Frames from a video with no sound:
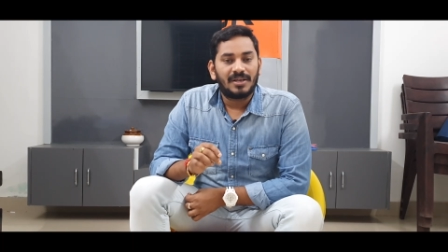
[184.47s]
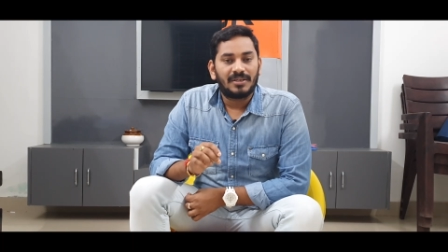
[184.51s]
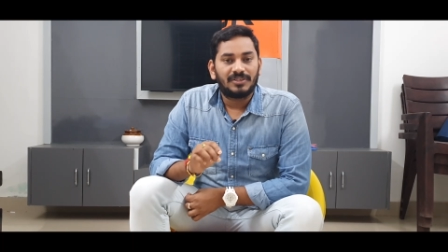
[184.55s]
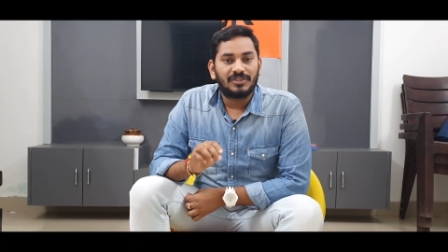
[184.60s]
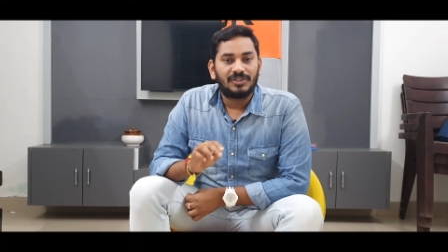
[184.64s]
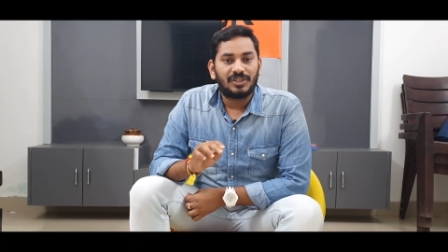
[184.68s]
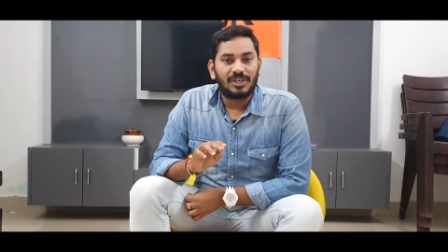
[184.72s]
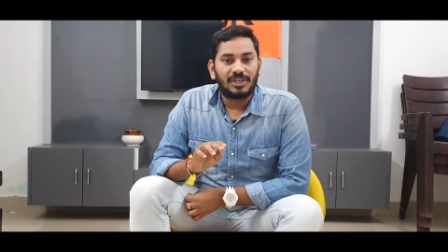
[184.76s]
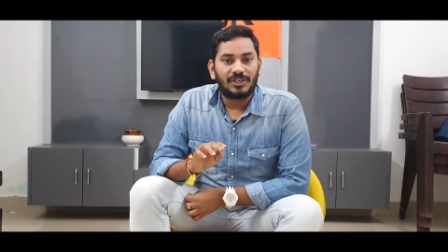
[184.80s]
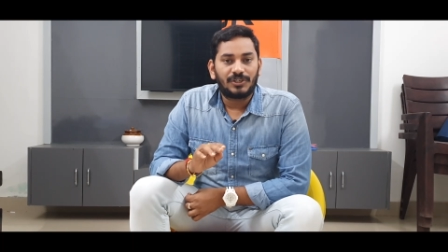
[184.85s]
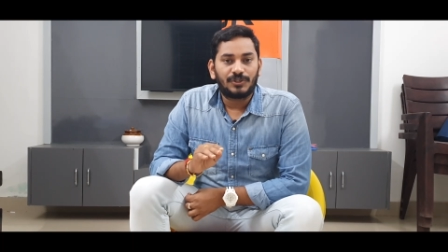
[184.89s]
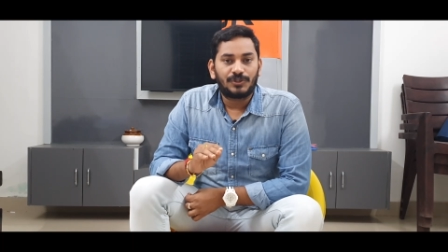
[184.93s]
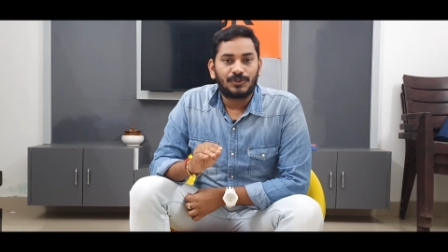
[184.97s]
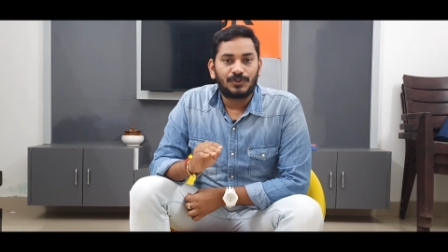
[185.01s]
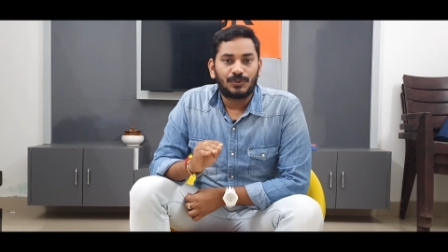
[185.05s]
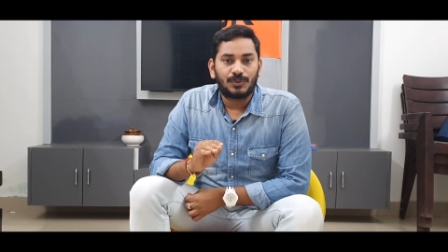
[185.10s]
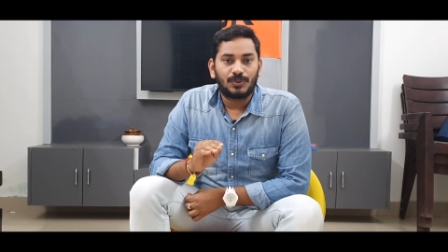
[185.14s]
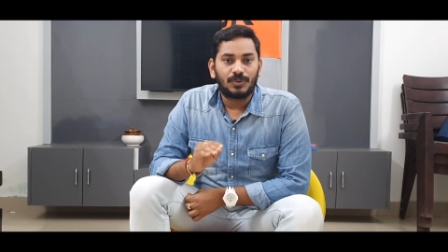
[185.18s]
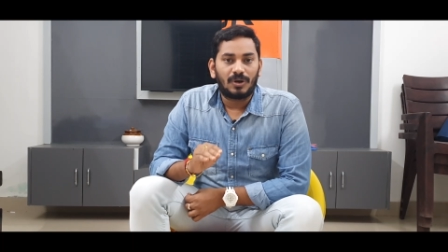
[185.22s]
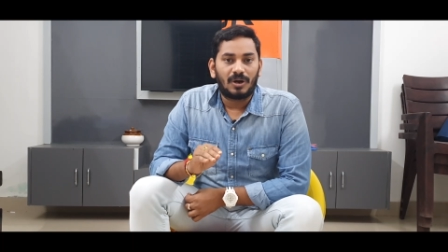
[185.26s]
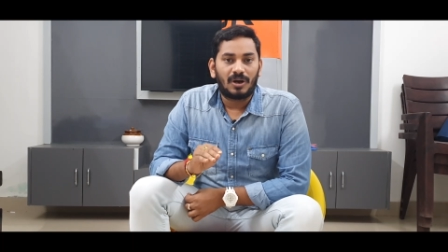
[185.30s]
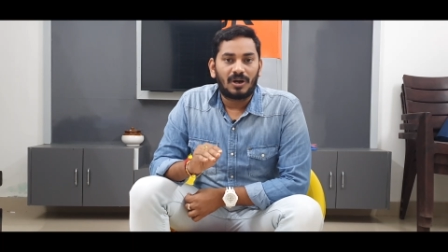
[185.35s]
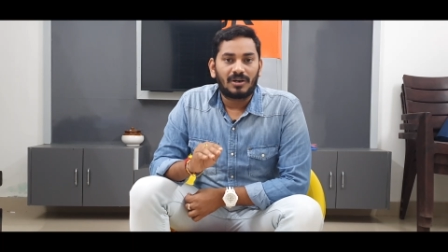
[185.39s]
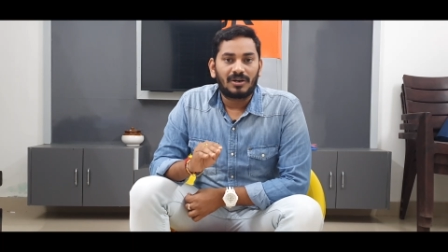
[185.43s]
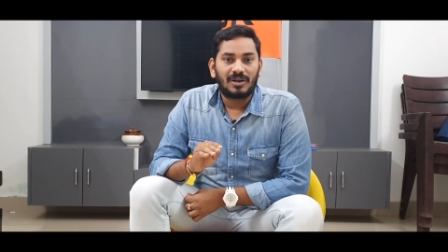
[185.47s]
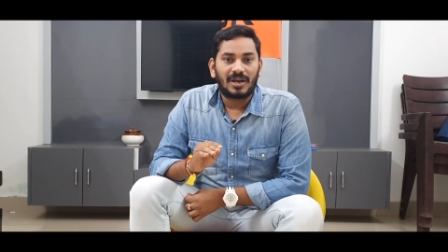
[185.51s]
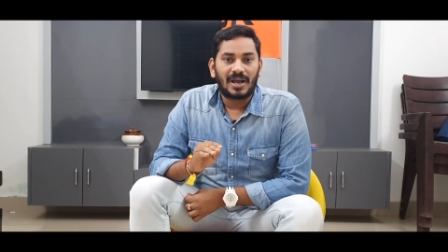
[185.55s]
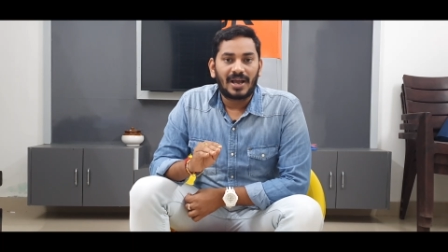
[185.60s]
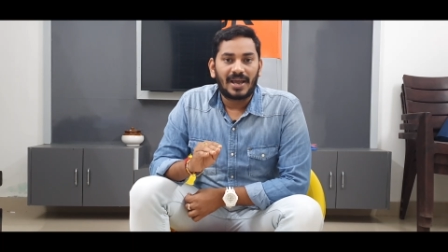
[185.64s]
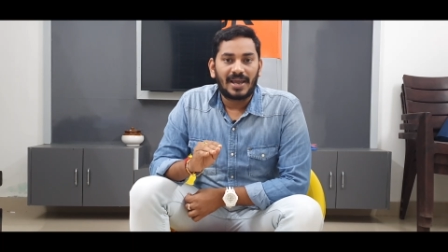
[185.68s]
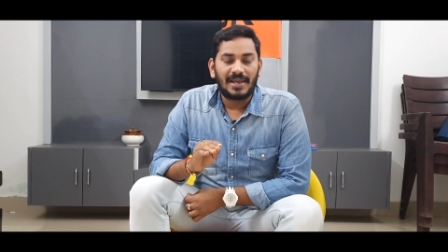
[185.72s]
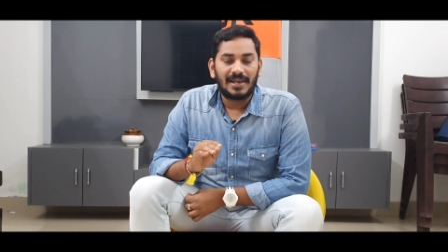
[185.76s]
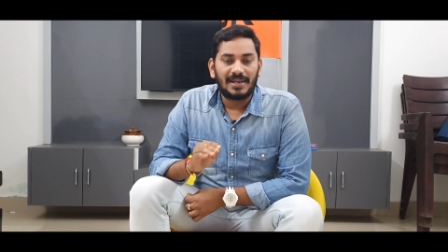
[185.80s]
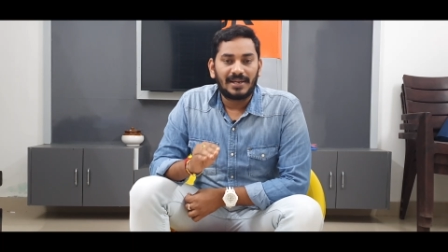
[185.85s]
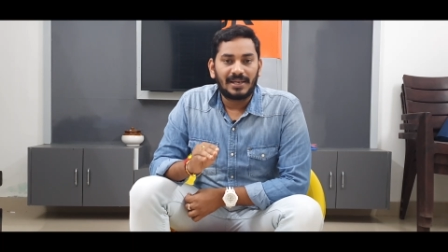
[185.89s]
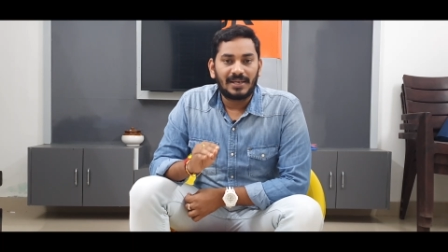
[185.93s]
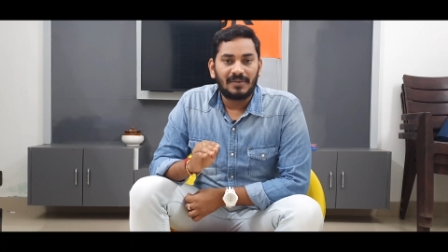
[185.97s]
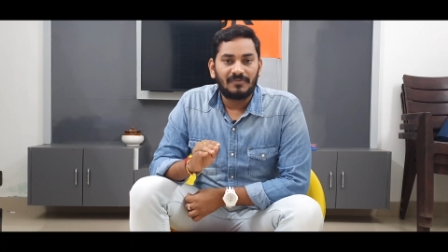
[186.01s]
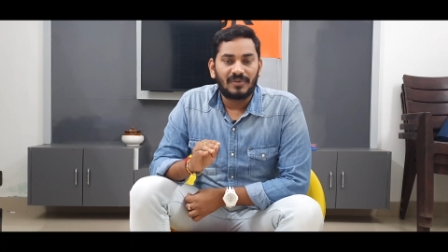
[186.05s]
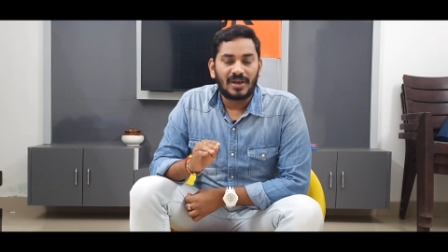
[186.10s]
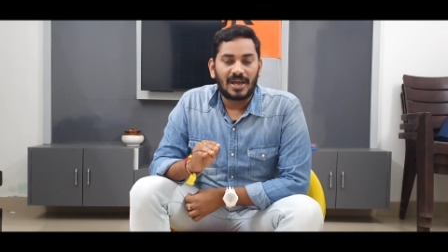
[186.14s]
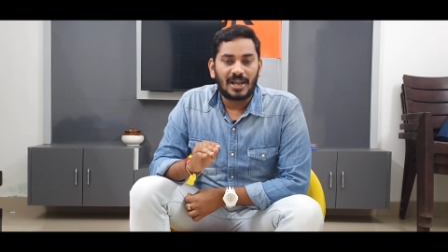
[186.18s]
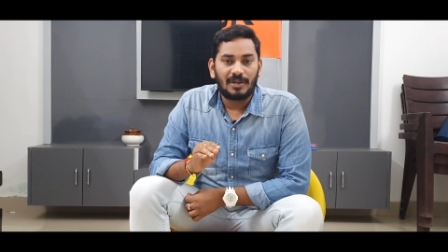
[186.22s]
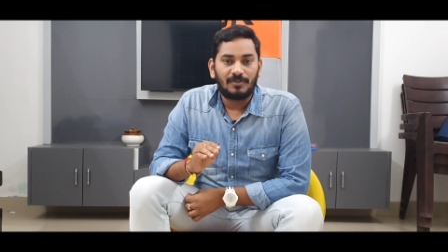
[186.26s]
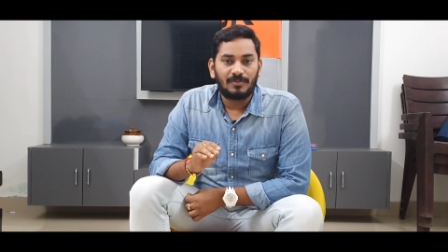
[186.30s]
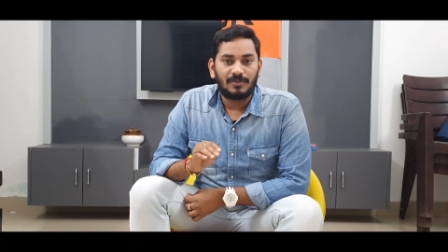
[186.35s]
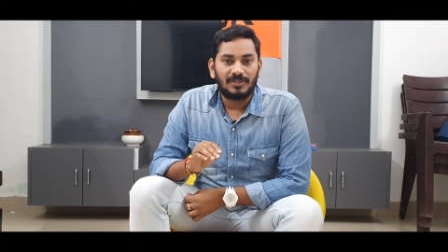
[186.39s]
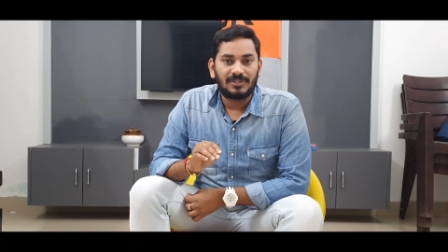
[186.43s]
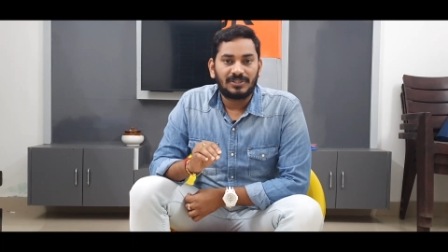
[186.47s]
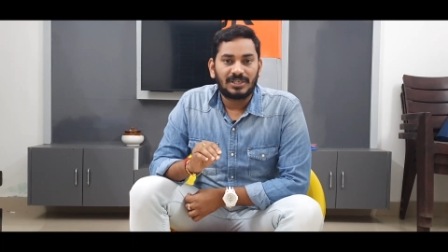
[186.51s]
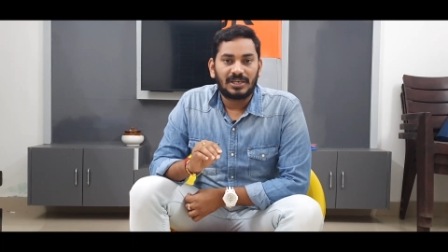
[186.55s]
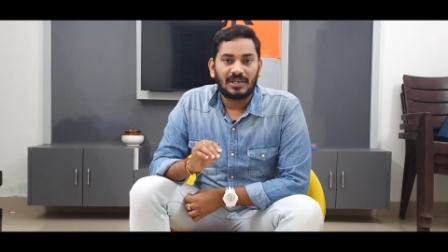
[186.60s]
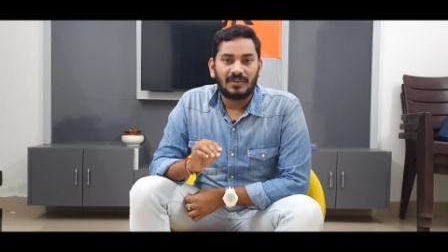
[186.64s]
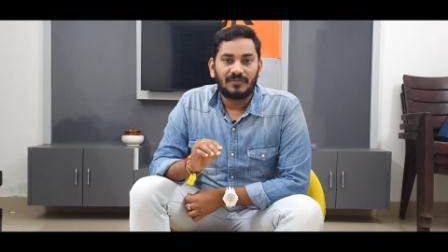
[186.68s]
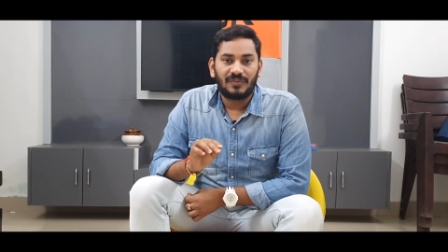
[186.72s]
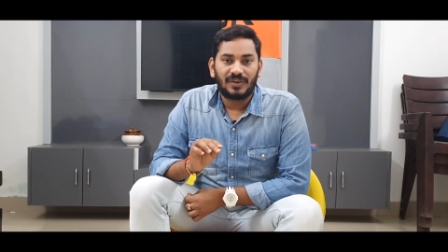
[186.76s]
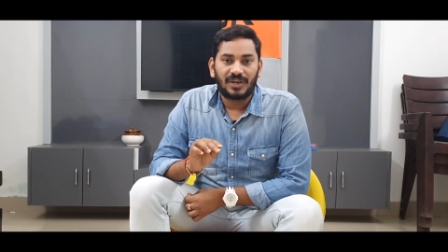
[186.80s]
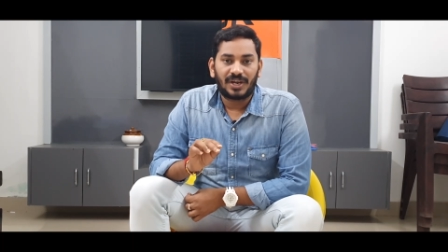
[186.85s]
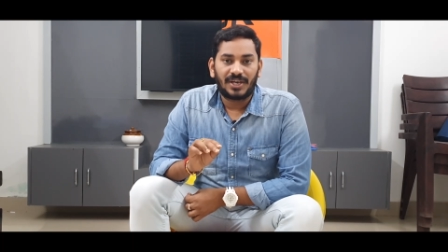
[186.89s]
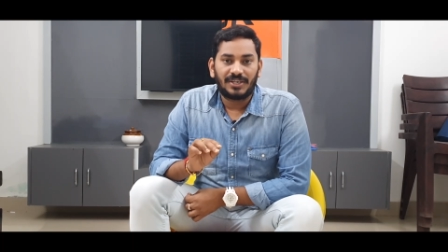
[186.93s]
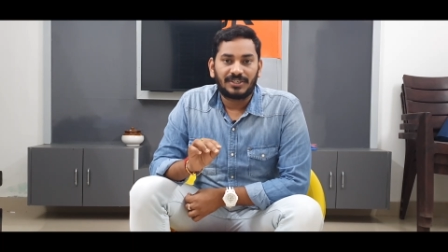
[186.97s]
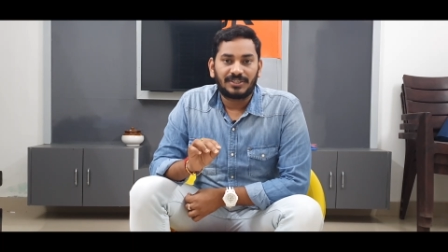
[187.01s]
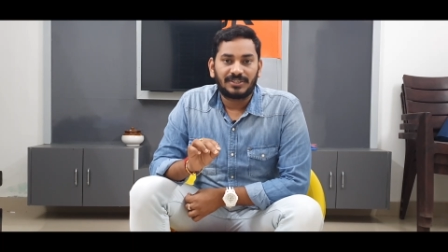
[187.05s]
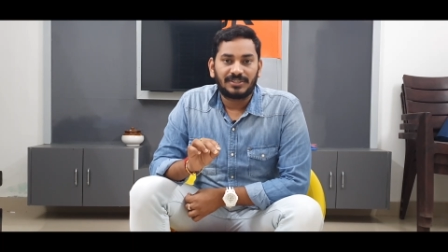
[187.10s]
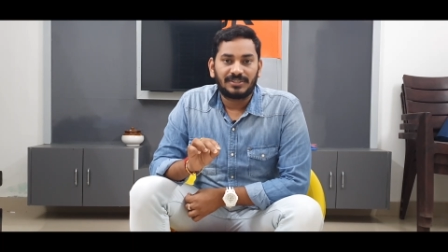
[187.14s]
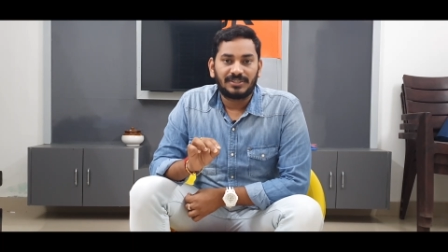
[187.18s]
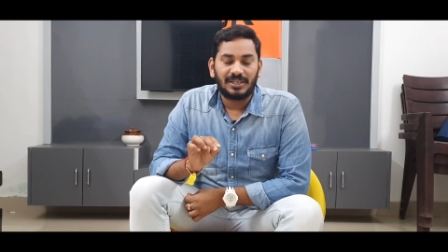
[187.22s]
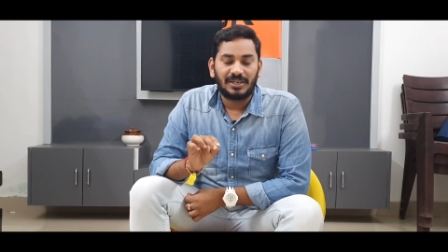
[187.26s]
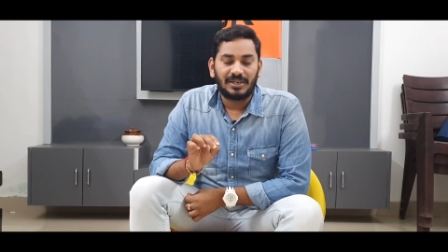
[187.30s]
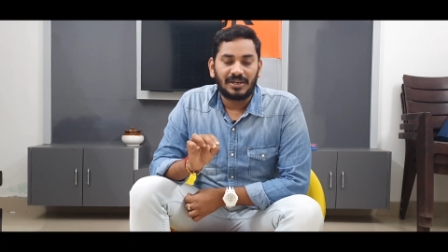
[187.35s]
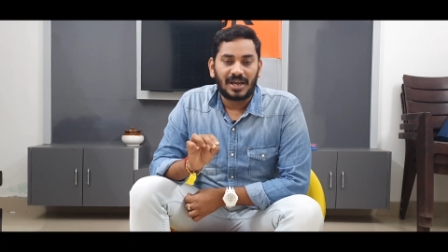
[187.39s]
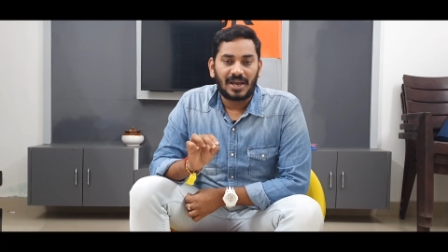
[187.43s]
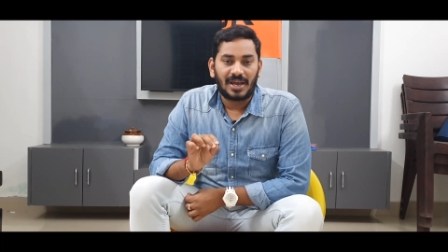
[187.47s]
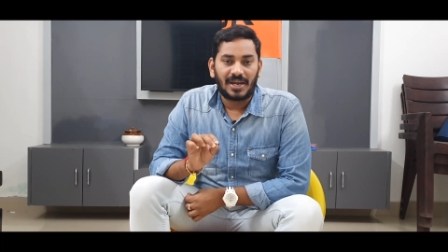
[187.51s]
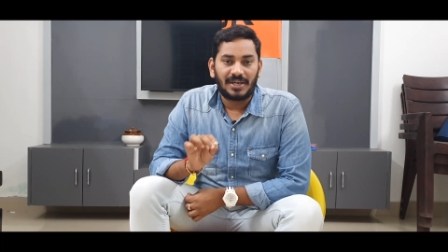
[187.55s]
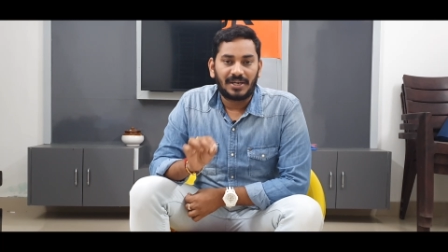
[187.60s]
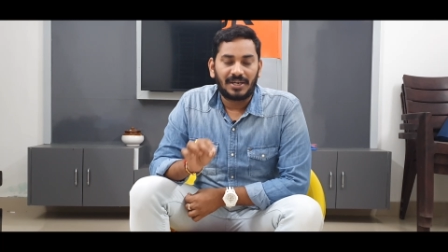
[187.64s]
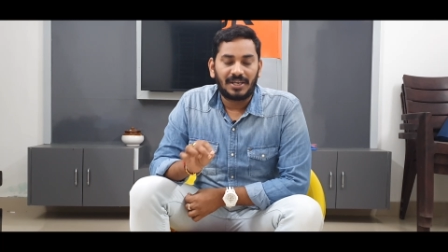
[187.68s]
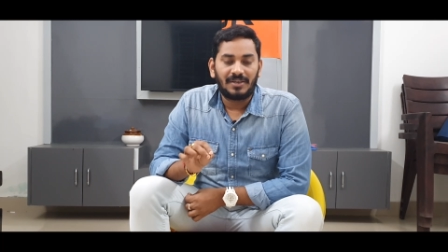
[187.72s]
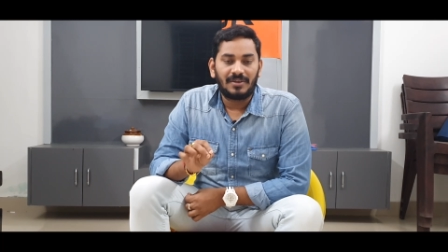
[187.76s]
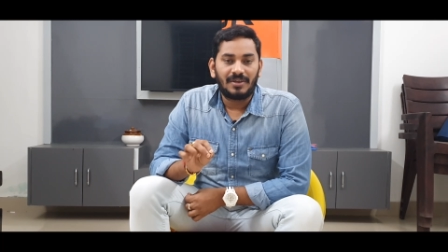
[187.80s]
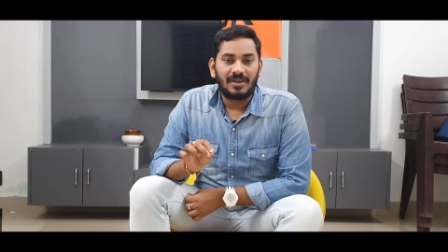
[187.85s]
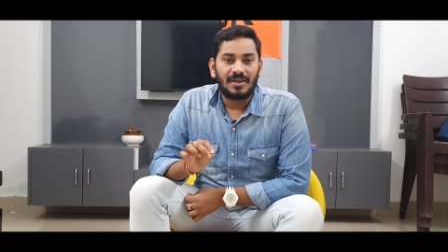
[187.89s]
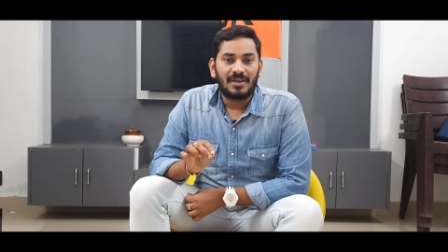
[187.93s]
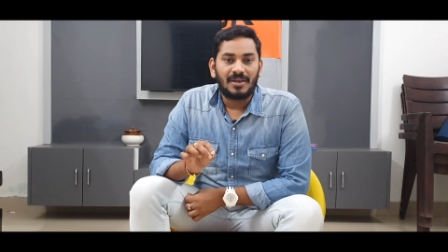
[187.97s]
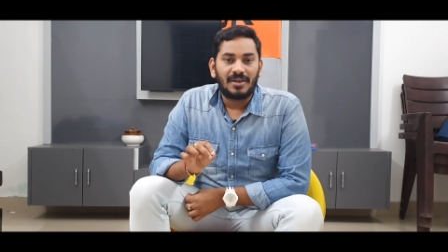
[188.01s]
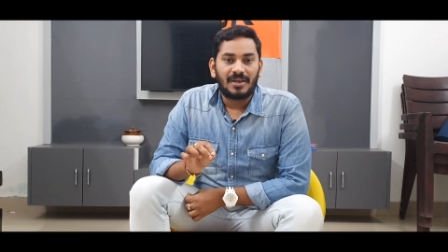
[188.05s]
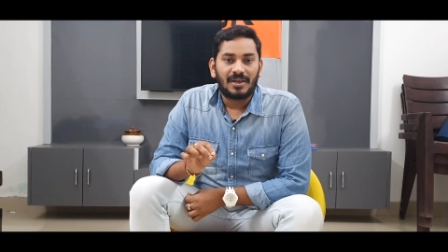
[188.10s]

these two are highly valuable certifications in IT.